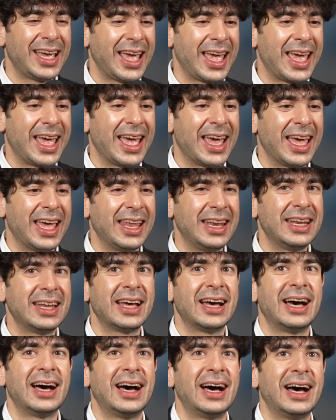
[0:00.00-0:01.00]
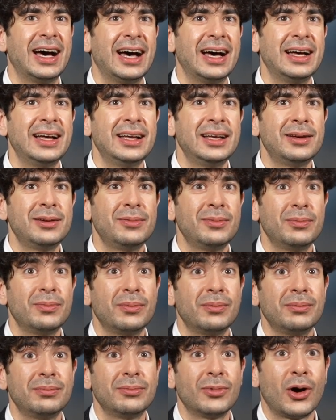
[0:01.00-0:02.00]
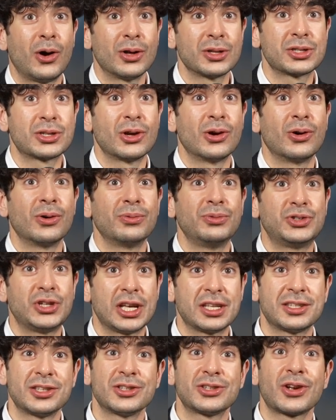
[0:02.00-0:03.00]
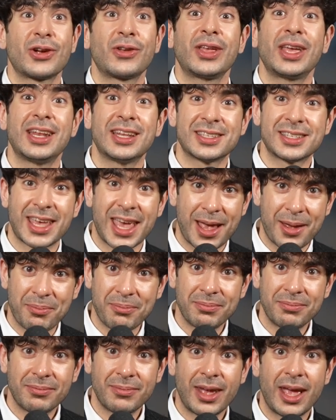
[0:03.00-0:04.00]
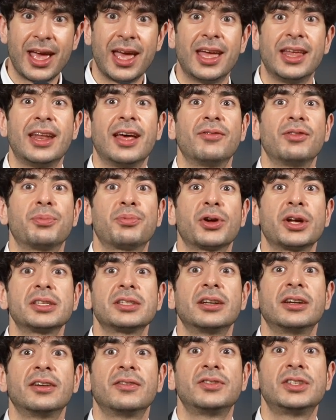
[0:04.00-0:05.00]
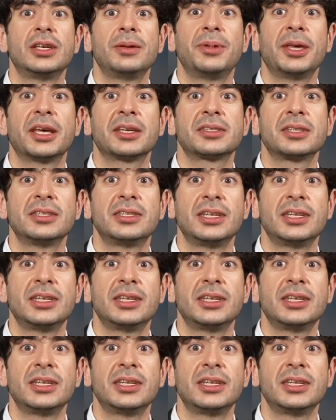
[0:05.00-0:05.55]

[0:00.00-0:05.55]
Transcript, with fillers: And uh, also Jason Sarlanis came and uh, the president of T B S and